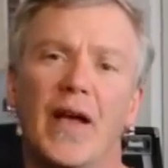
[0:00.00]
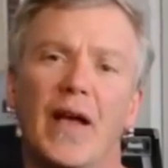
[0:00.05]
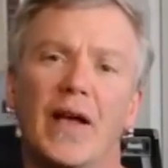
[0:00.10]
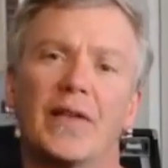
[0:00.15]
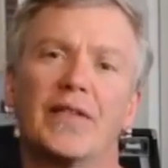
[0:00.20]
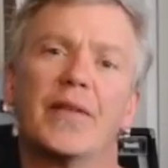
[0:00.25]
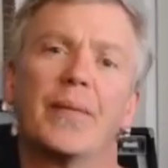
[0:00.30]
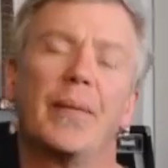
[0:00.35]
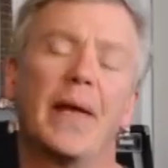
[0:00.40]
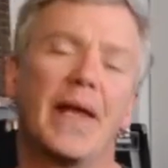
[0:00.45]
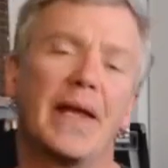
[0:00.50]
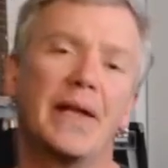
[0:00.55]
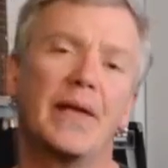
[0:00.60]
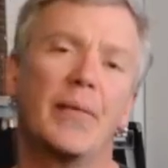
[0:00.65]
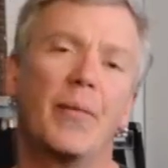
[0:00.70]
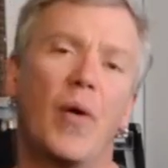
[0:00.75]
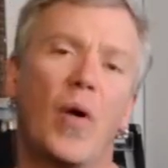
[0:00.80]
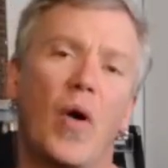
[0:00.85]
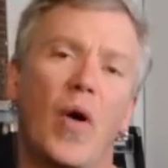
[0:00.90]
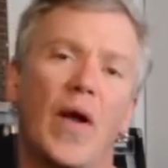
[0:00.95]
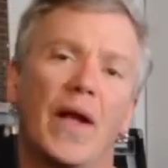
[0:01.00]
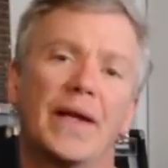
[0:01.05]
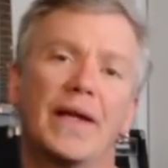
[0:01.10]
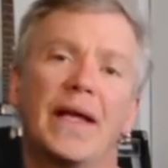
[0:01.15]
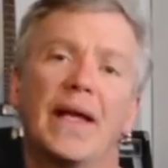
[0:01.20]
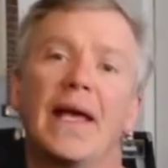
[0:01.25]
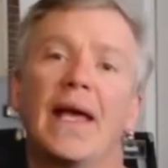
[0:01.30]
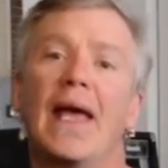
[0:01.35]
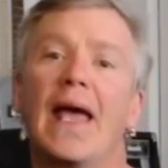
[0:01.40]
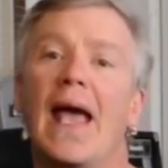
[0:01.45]
depend upon
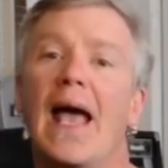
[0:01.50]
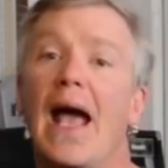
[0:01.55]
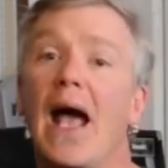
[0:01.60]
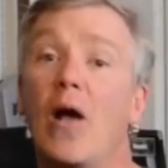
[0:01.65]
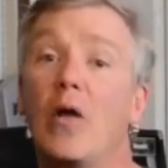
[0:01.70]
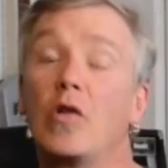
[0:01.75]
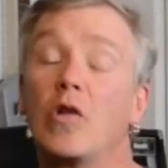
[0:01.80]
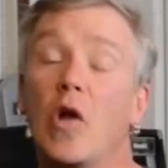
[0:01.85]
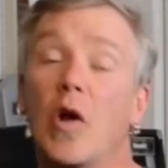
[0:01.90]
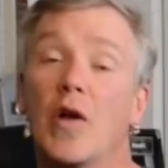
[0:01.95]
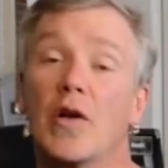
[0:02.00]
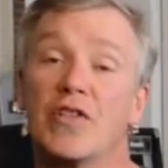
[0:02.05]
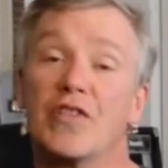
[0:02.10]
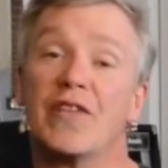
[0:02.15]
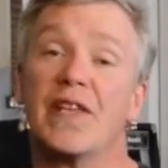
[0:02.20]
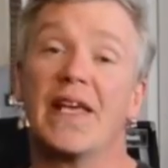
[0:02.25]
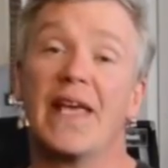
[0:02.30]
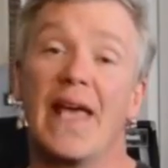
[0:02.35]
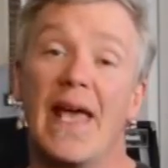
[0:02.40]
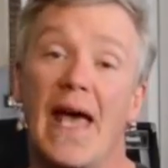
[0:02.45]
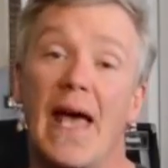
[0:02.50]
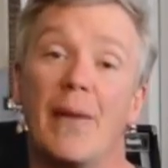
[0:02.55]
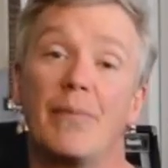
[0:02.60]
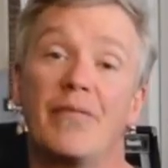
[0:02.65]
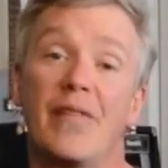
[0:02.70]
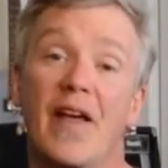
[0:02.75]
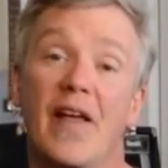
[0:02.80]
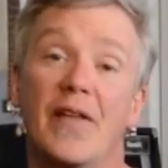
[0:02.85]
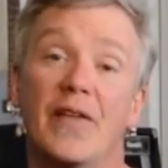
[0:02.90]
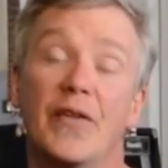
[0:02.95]
how large the cap
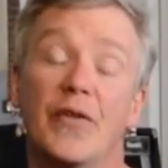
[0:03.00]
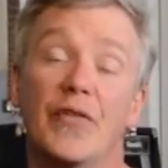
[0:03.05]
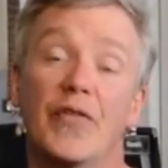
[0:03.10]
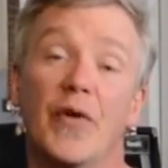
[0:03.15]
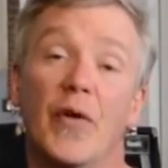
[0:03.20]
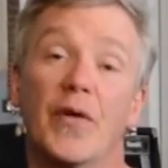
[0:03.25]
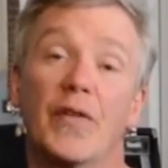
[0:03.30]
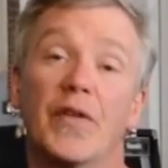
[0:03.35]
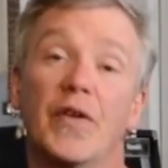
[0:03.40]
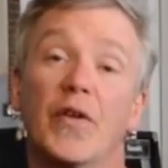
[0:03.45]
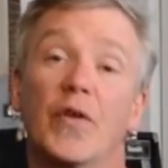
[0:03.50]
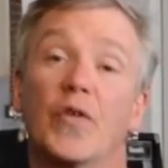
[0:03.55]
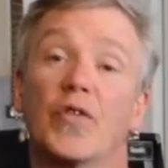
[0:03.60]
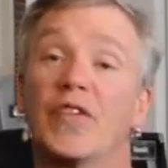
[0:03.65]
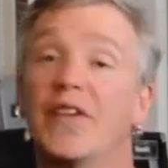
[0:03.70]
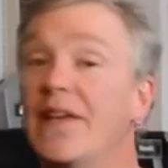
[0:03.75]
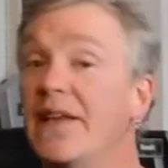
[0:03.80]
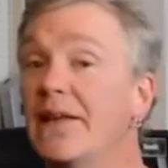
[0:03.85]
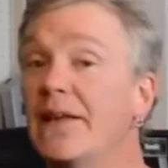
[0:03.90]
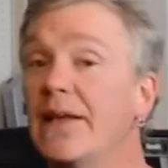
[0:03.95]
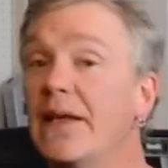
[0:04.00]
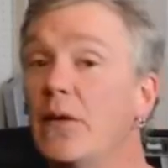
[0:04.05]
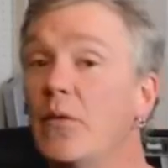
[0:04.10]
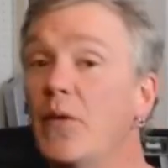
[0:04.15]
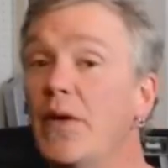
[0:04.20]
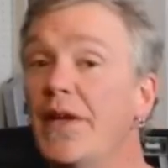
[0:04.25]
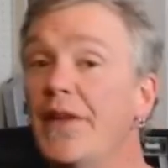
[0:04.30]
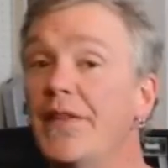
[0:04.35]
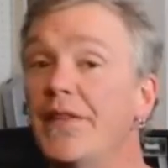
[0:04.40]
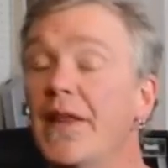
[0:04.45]
values are that you're dealing
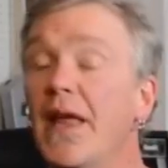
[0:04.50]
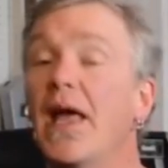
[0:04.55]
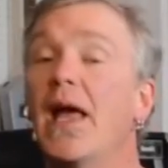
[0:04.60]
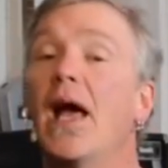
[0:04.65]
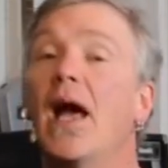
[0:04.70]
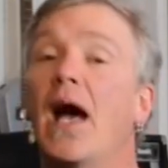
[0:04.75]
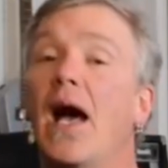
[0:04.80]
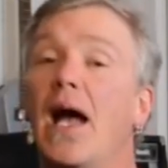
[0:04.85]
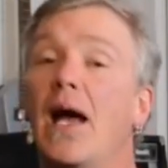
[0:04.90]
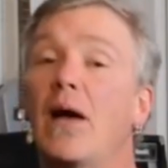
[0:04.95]
with. I will